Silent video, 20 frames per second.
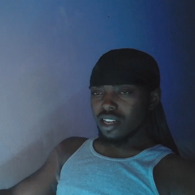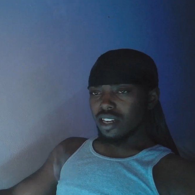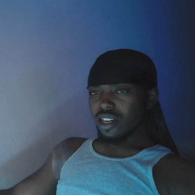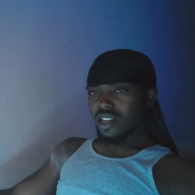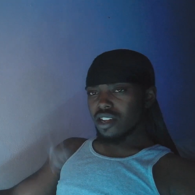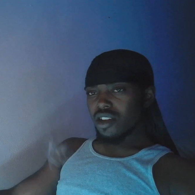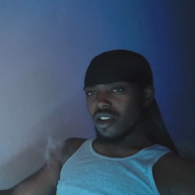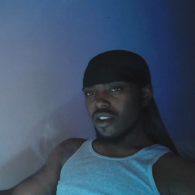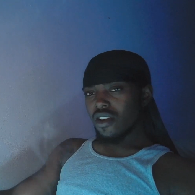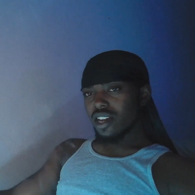and
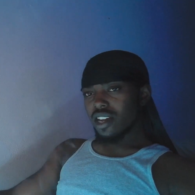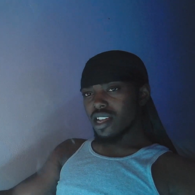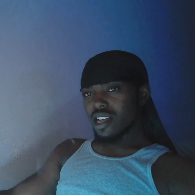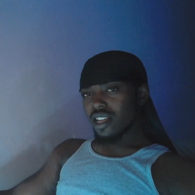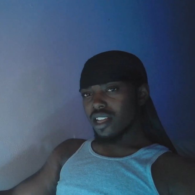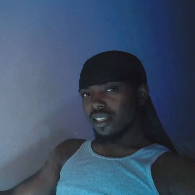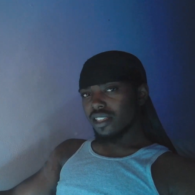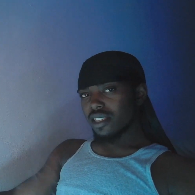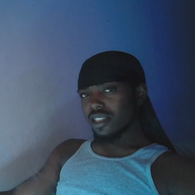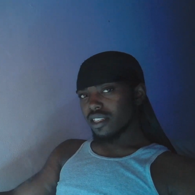they already
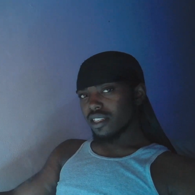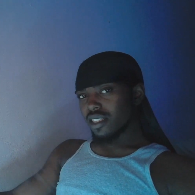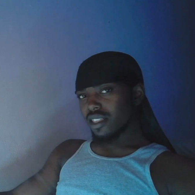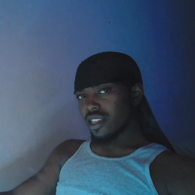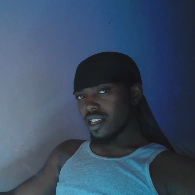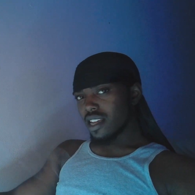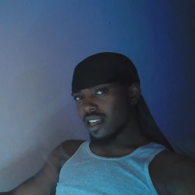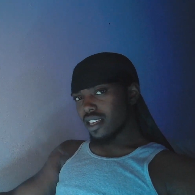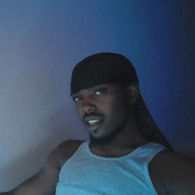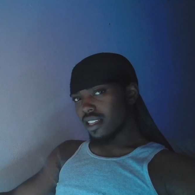got
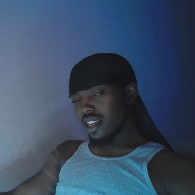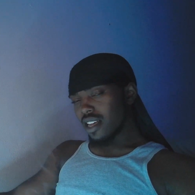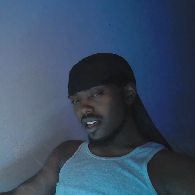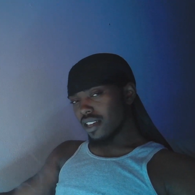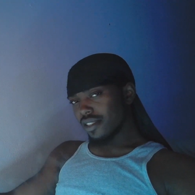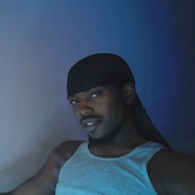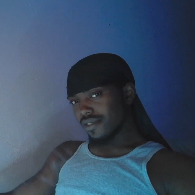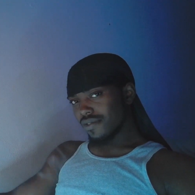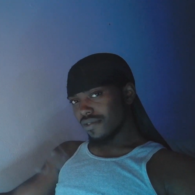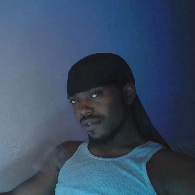68,000